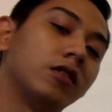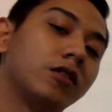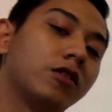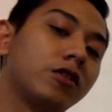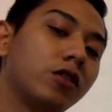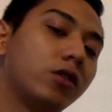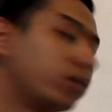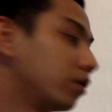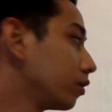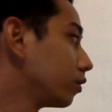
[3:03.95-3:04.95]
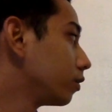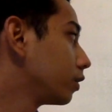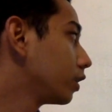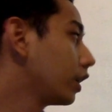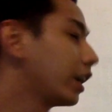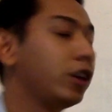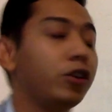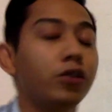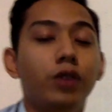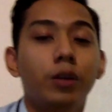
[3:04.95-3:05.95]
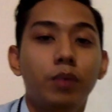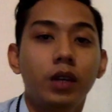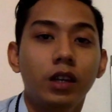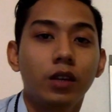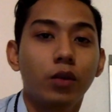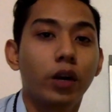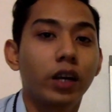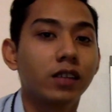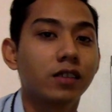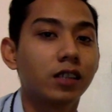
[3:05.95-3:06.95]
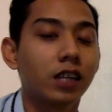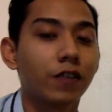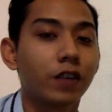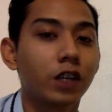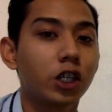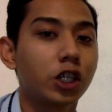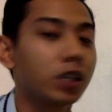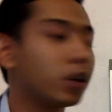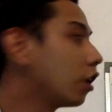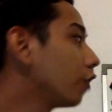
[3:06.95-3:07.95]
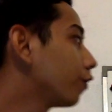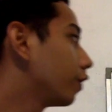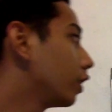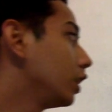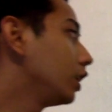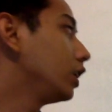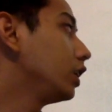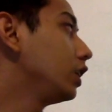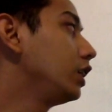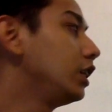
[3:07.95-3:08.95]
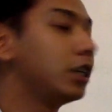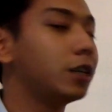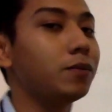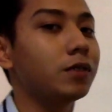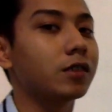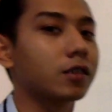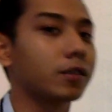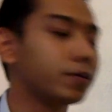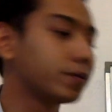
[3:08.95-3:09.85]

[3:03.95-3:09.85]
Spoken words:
So, can you repeat what is the definition of idioms?